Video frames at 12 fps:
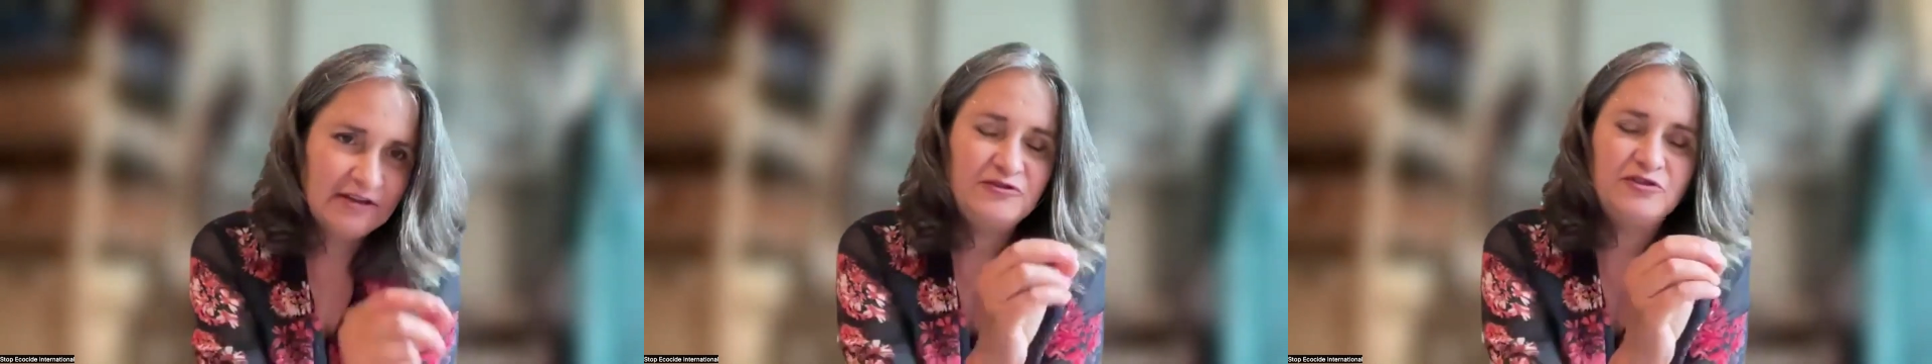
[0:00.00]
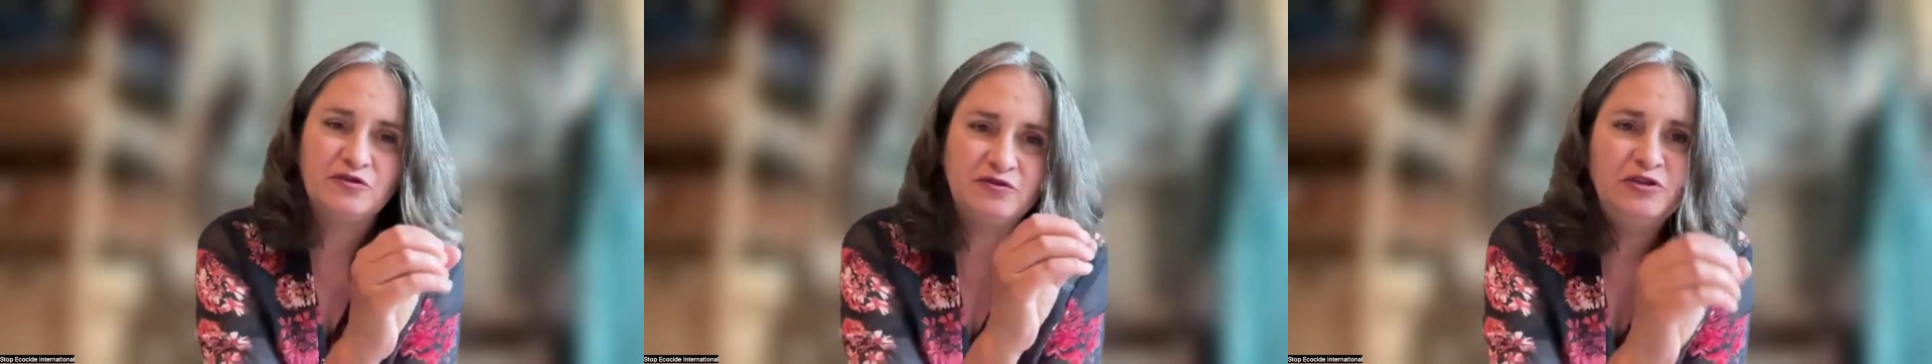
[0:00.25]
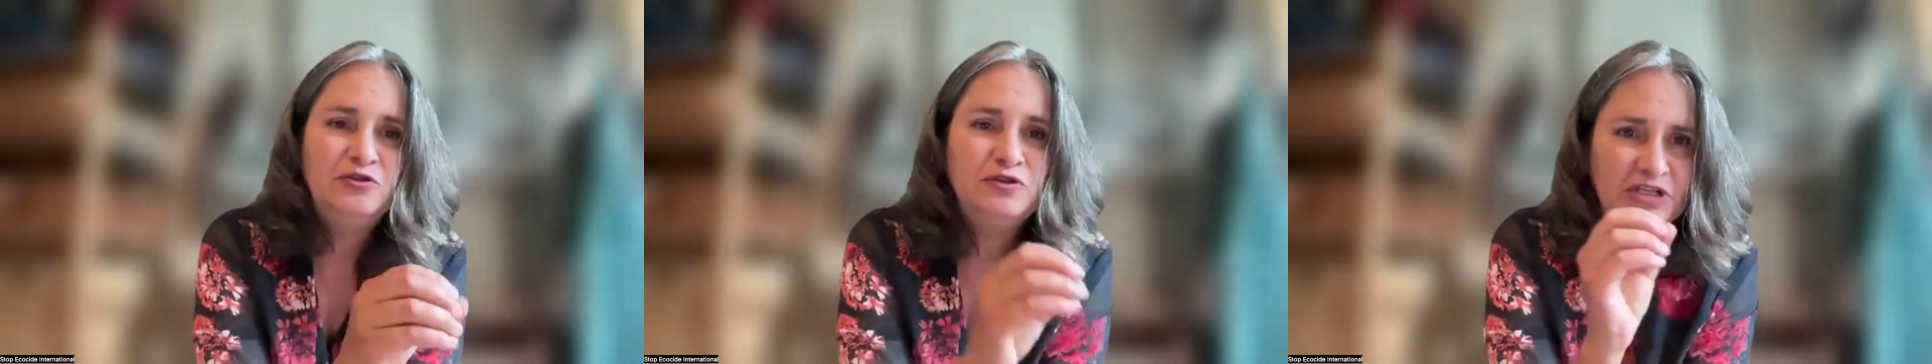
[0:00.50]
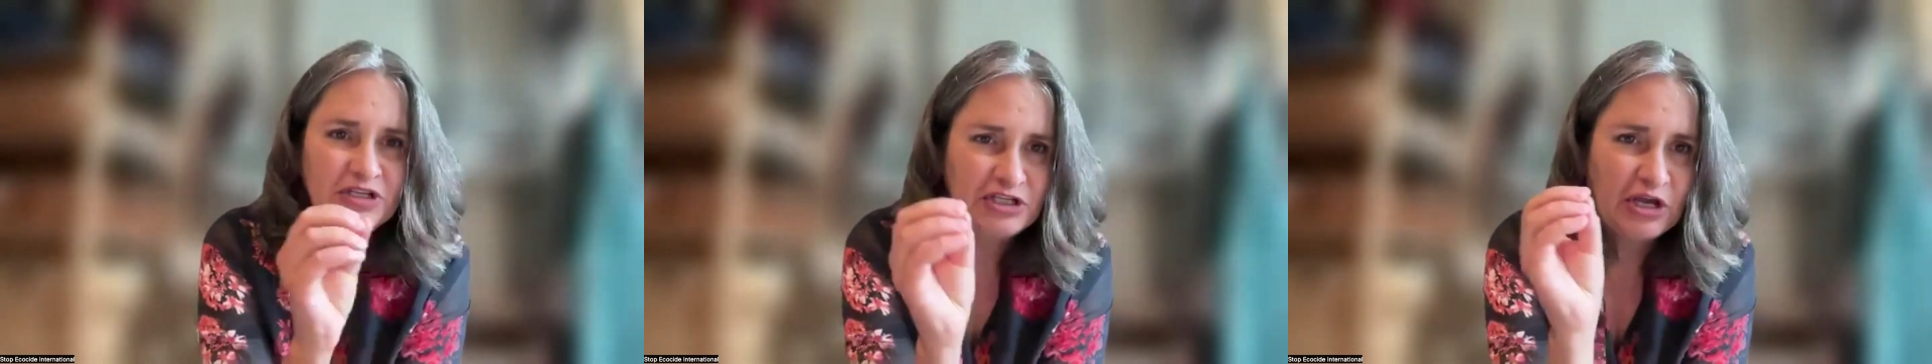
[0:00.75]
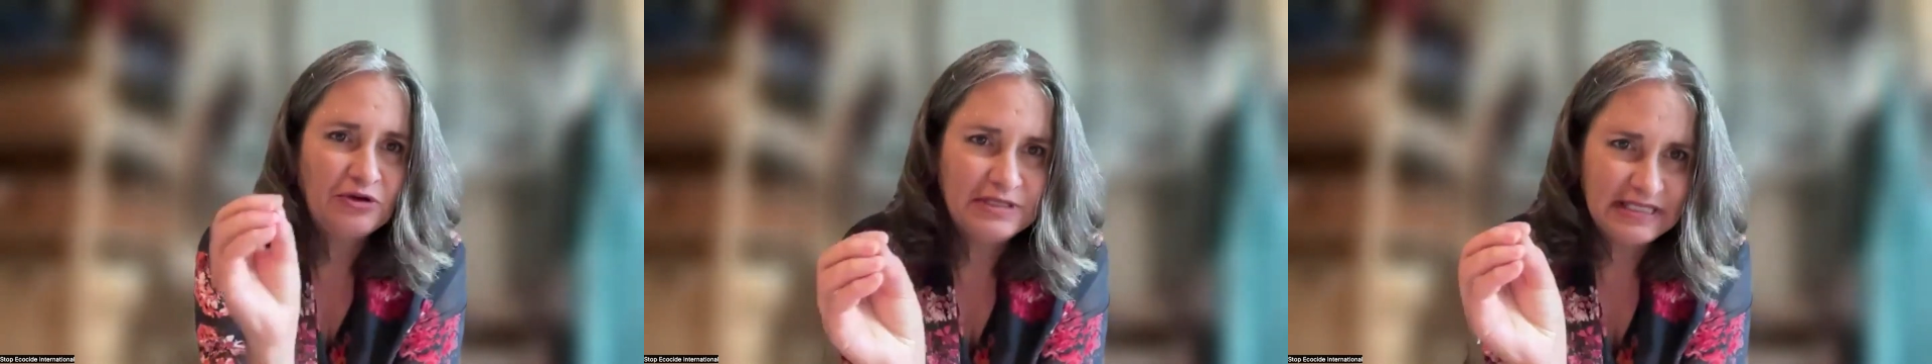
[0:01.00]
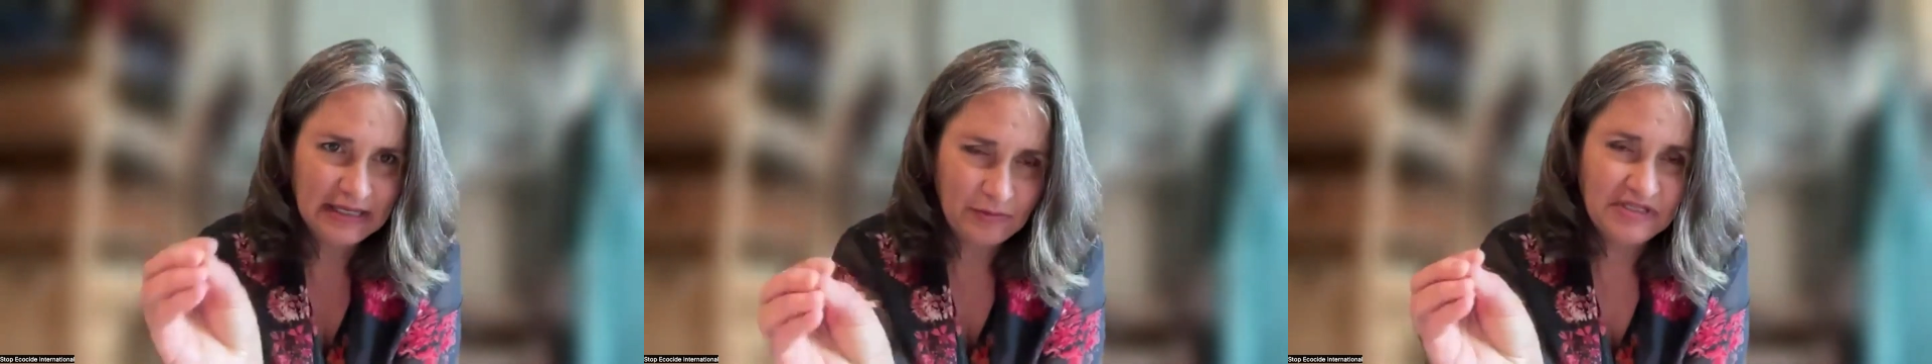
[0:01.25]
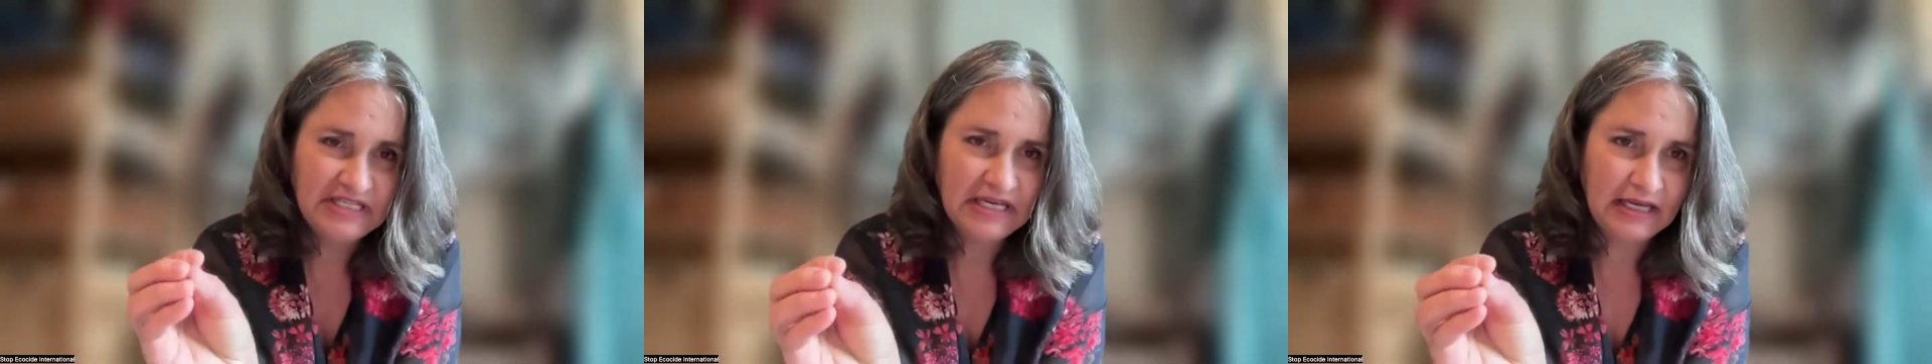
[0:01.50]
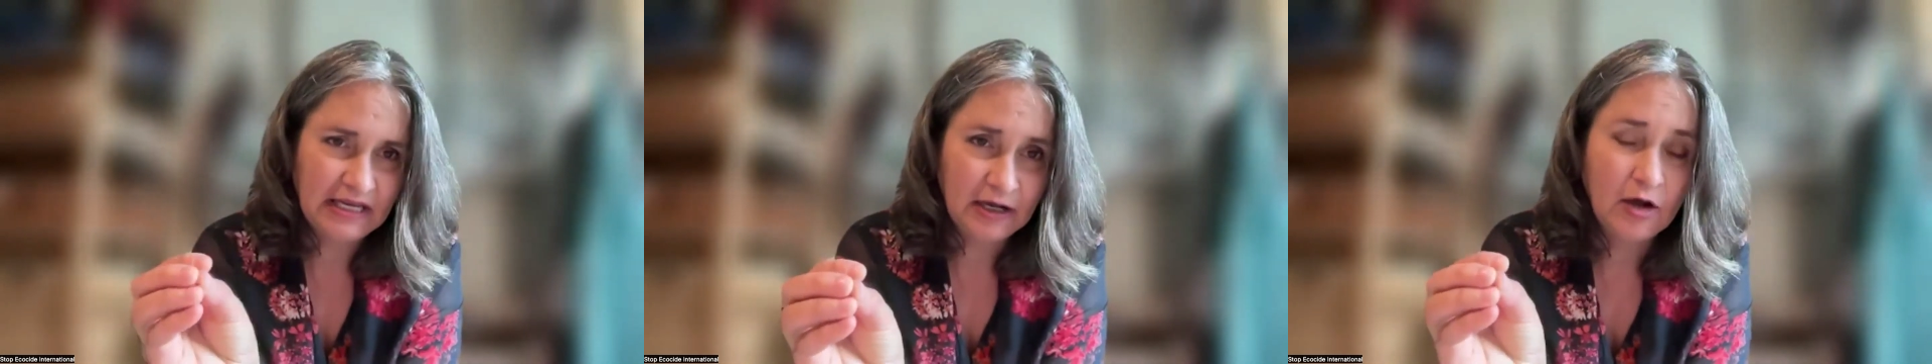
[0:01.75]
of sort of do's and don'ts in a
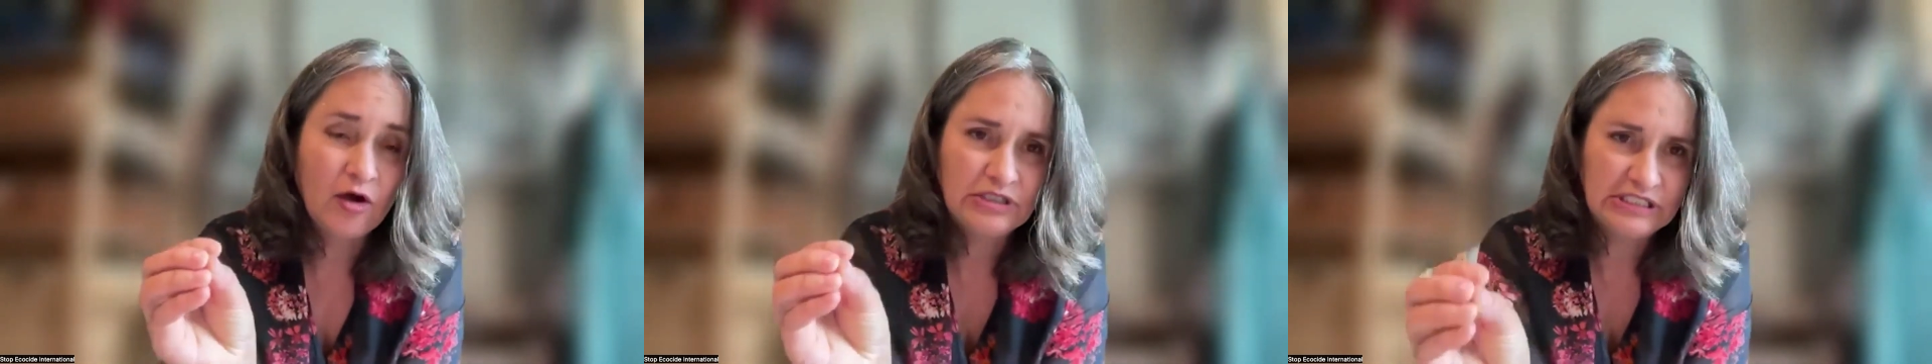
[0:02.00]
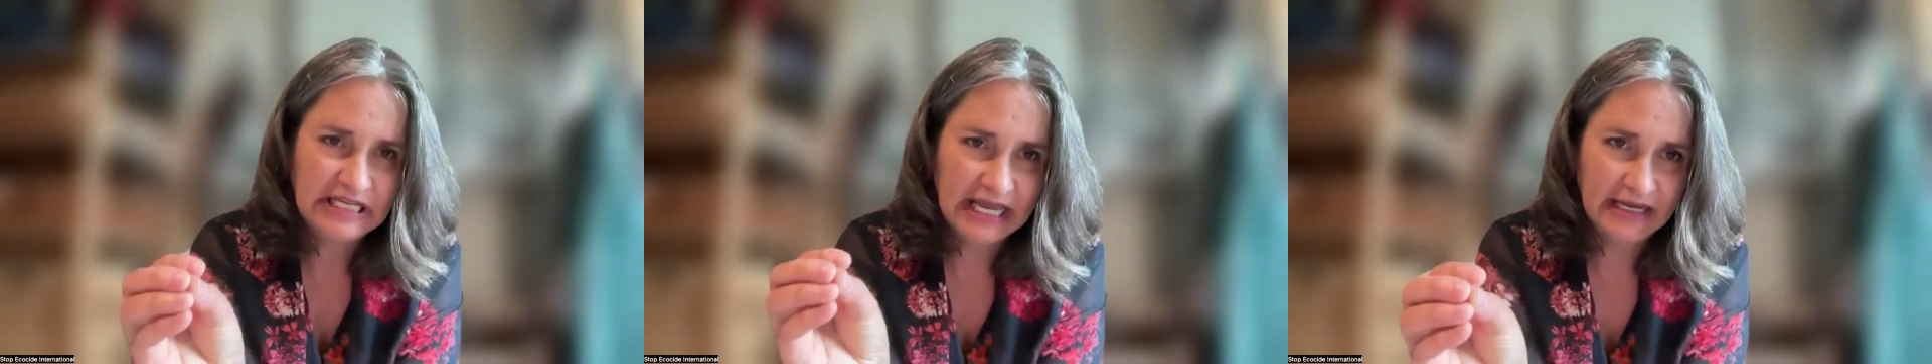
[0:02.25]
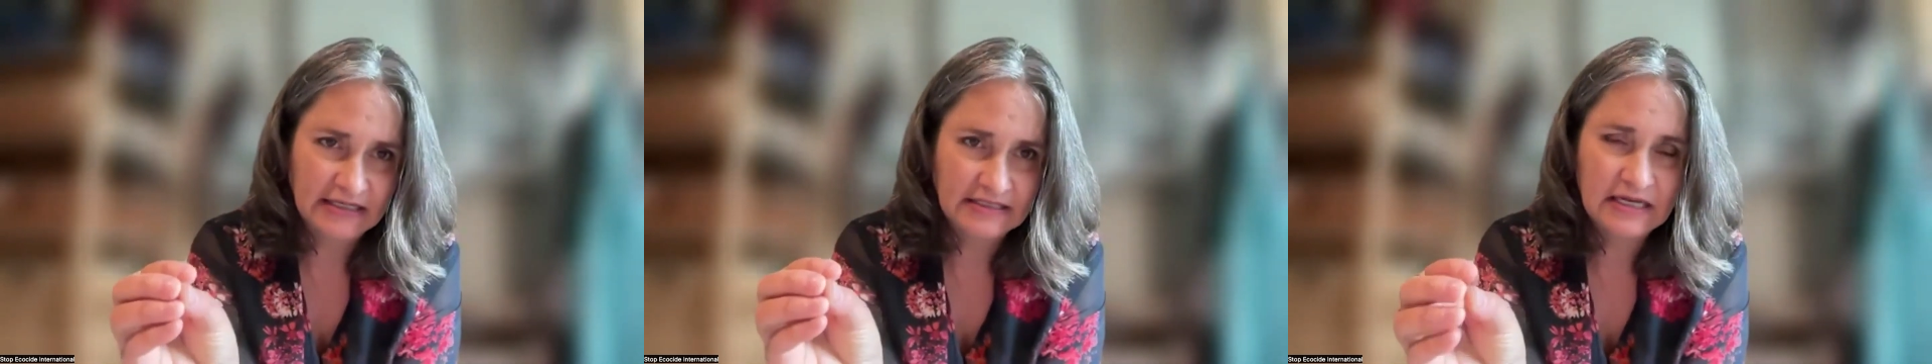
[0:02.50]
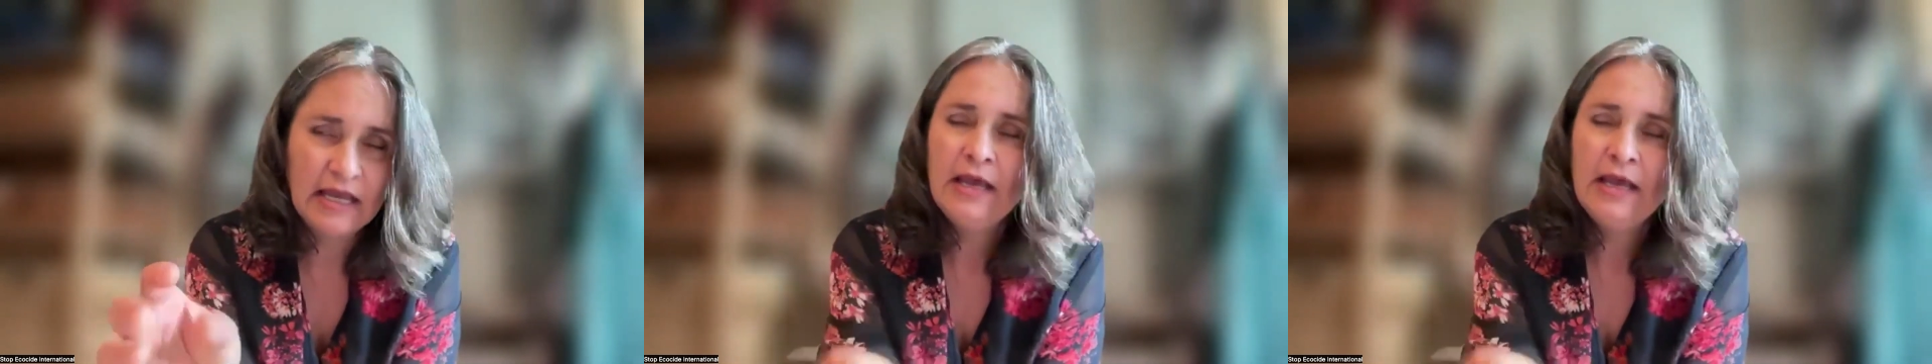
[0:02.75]
particular context.